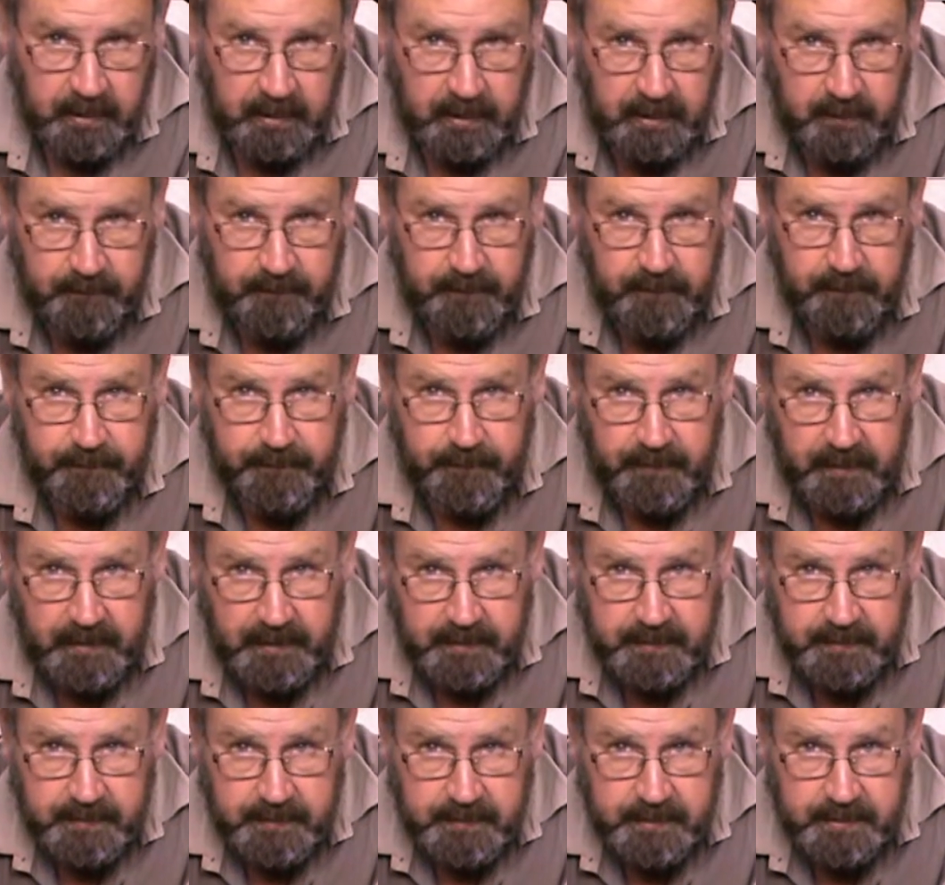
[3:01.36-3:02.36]
If you
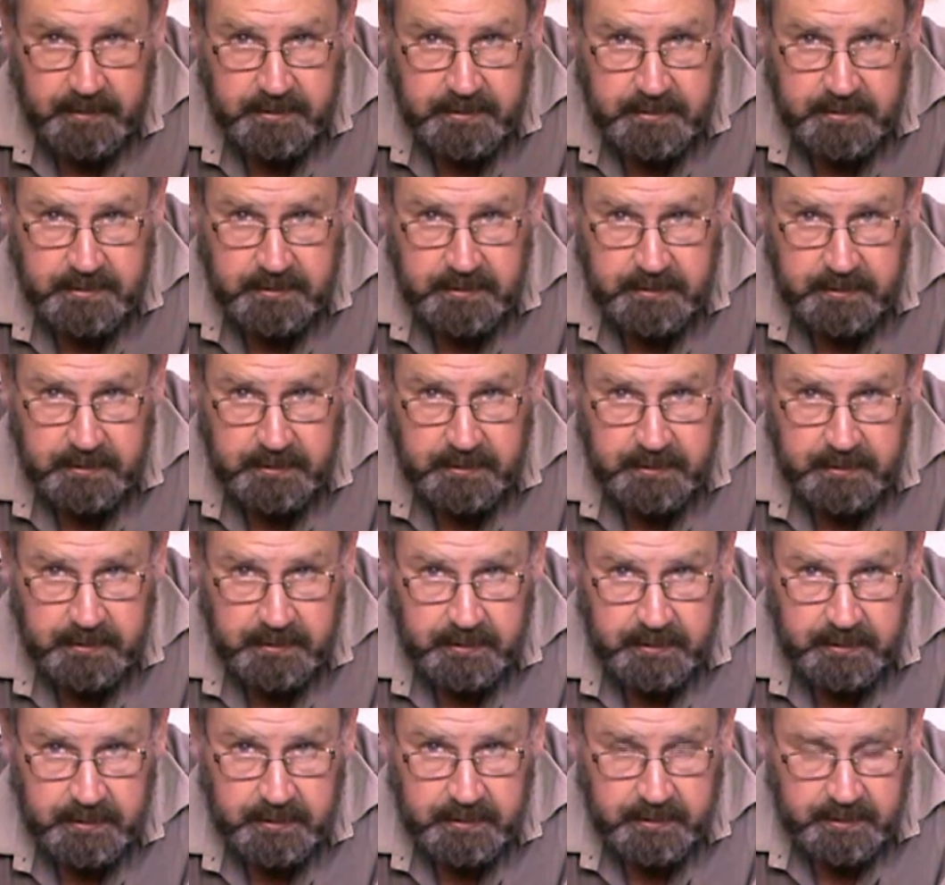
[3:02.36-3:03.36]
find this
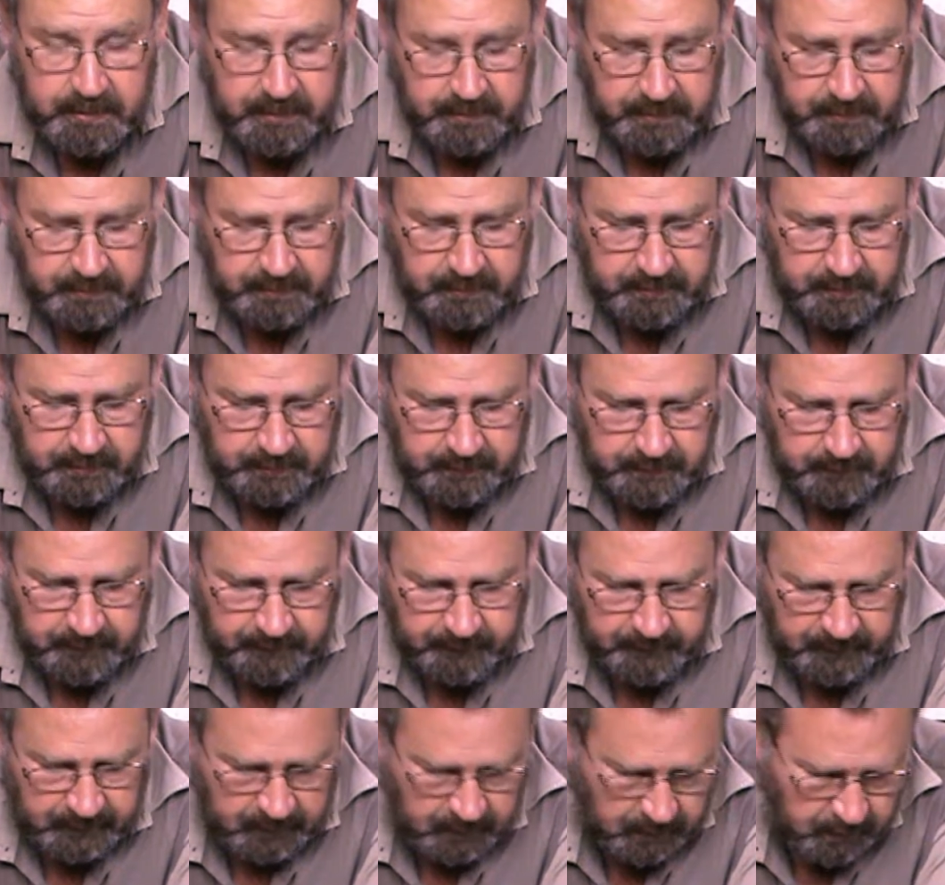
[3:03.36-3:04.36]

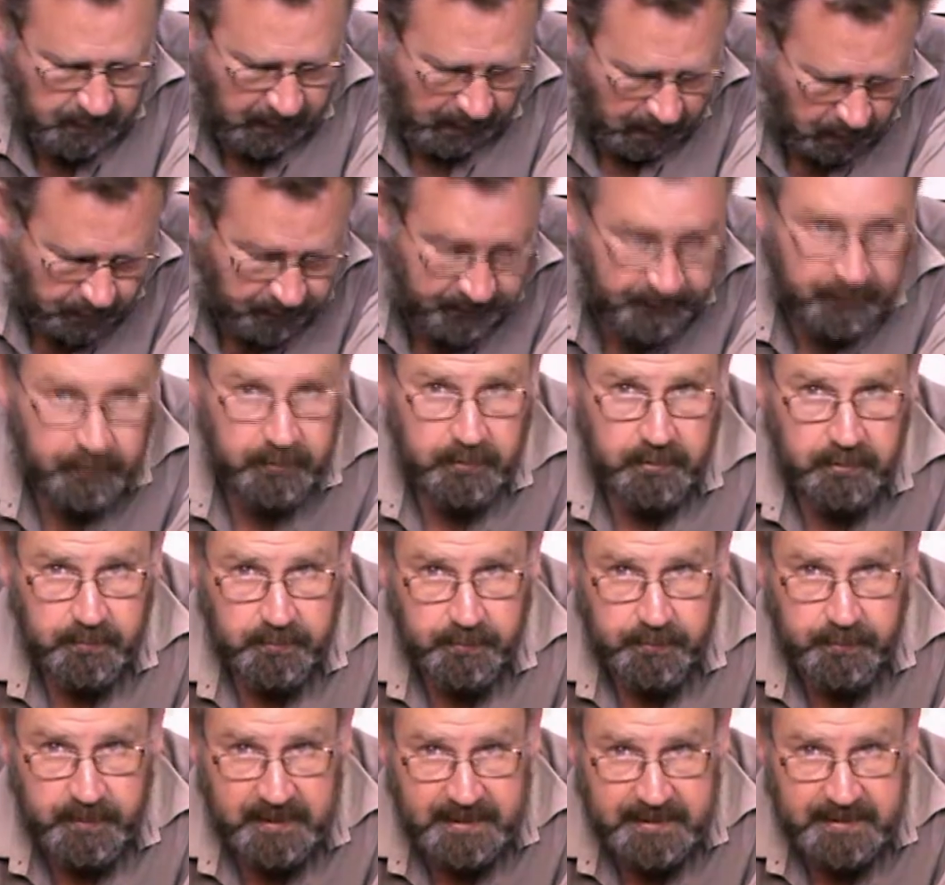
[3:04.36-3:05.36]
video helpful,
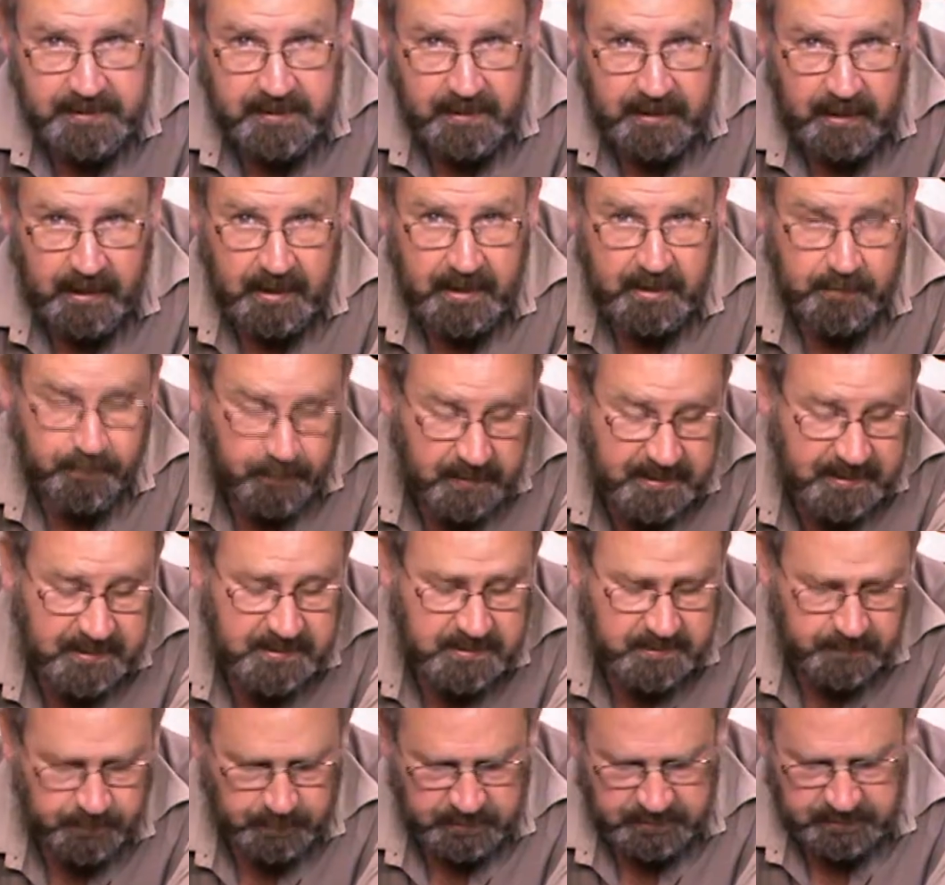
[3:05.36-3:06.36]
please like, please
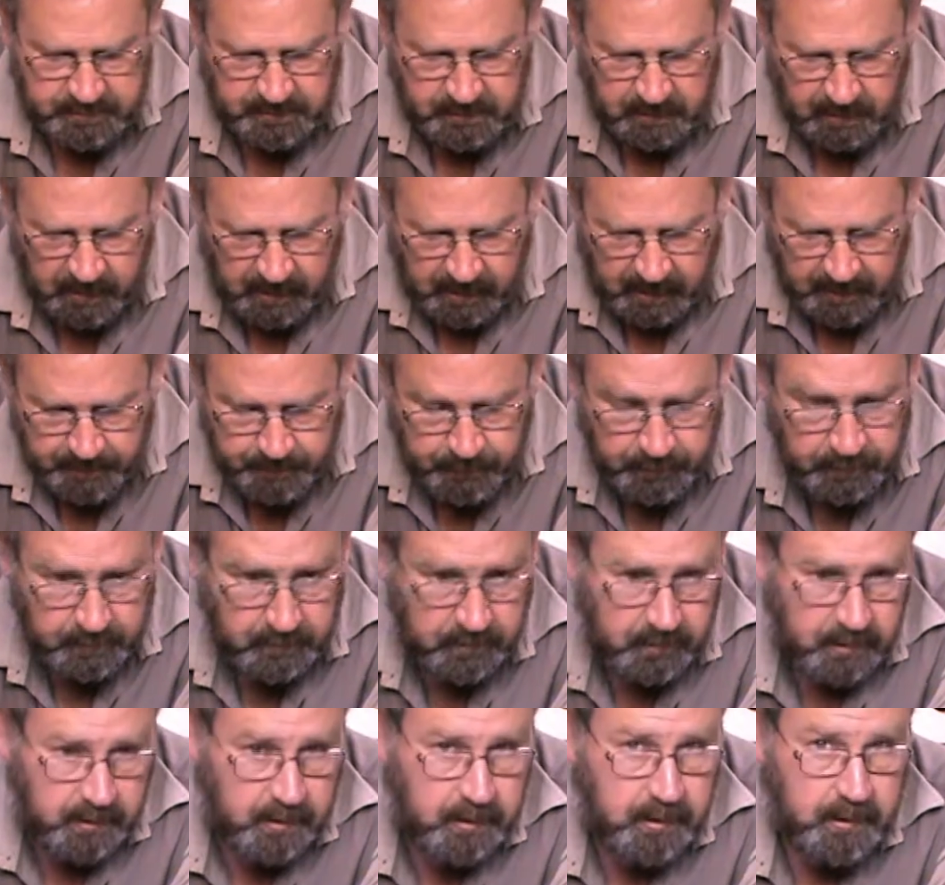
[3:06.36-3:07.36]
subscribe,
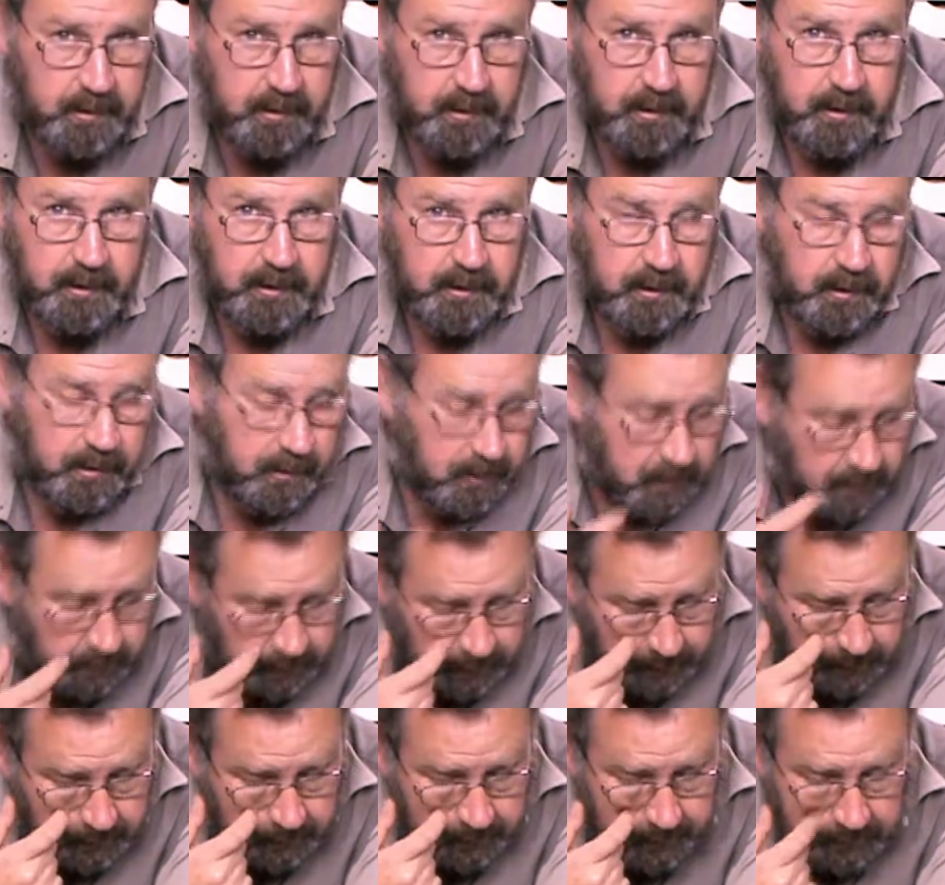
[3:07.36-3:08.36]

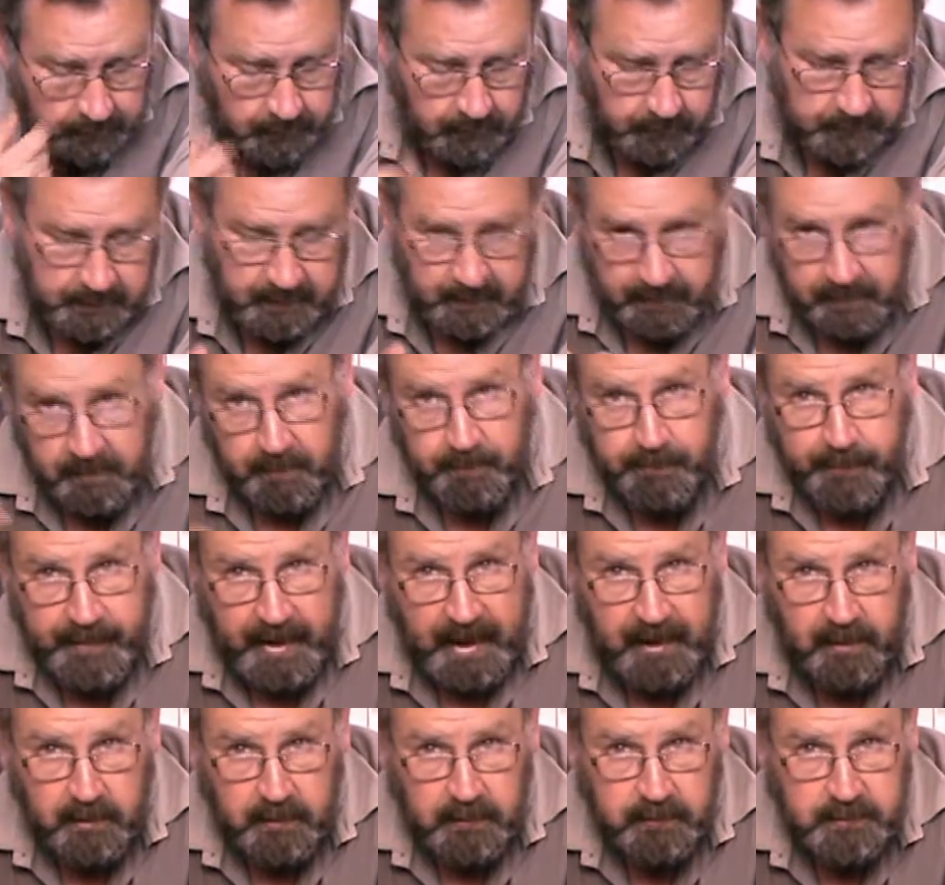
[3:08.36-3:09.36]
click on the little
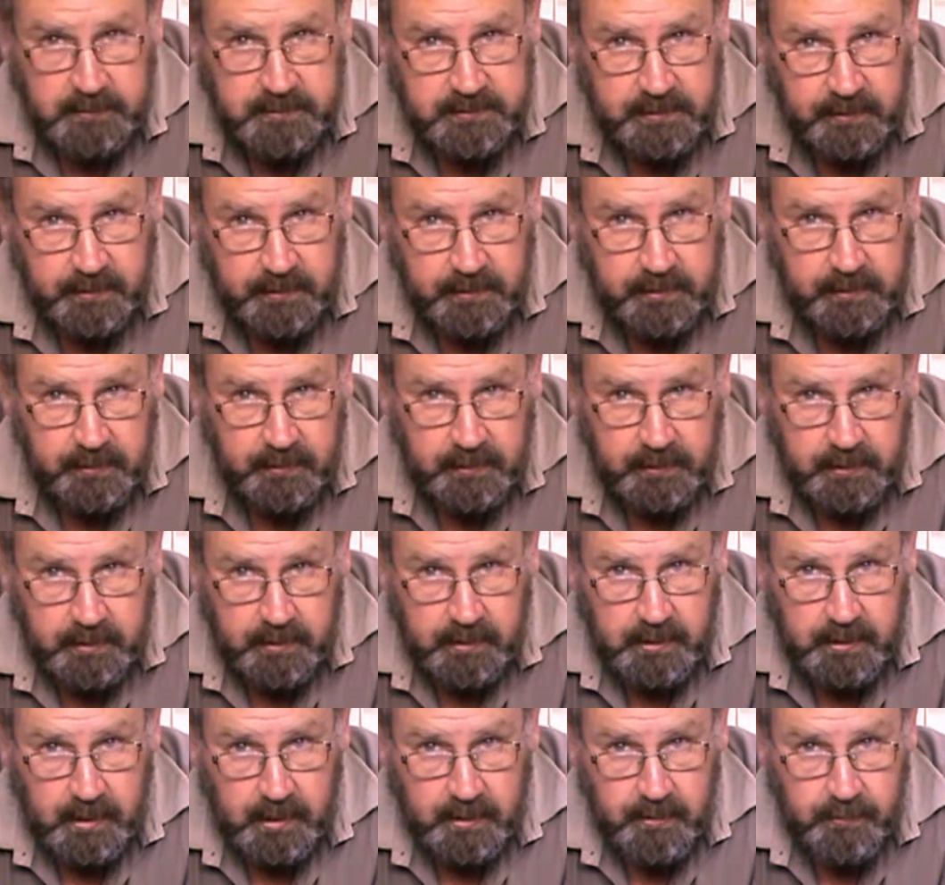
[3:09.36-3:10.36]
bell so that you
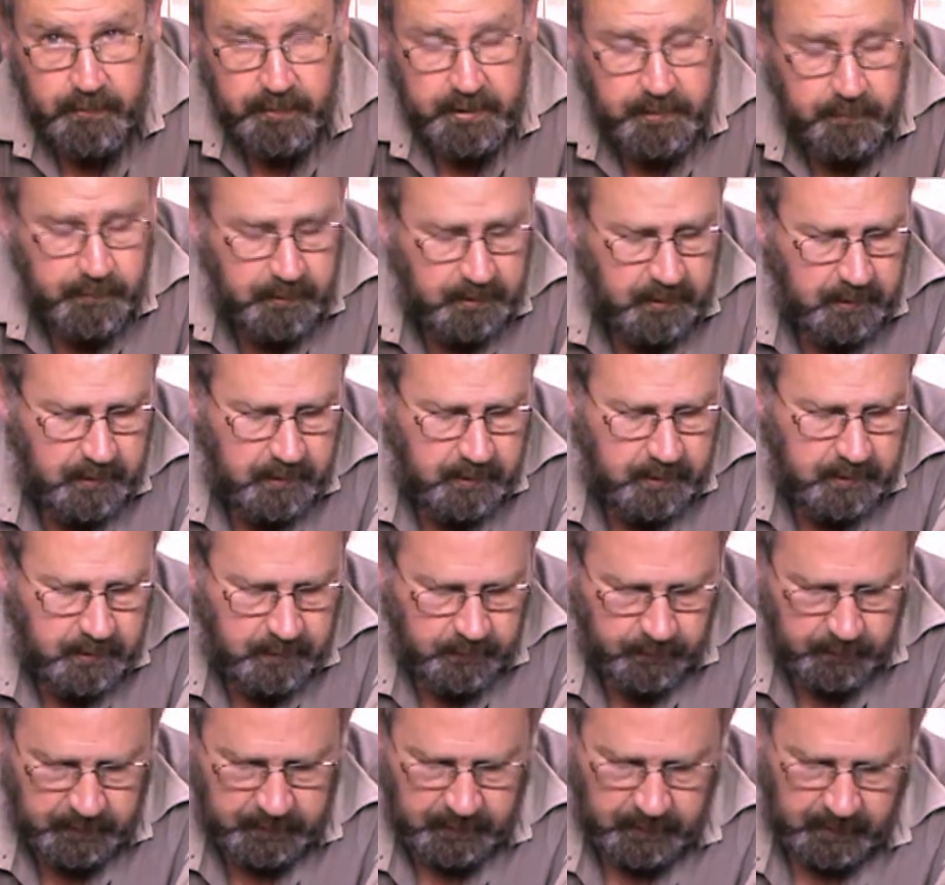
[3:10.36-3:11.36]
can know
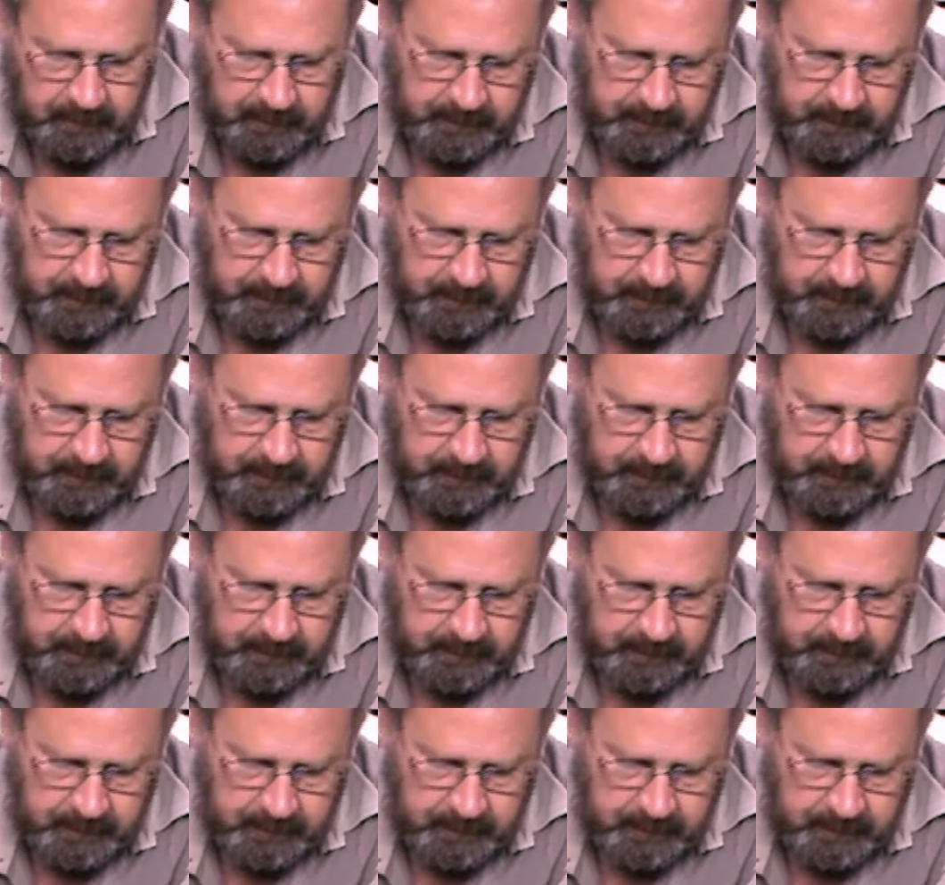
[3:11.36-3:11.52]
when I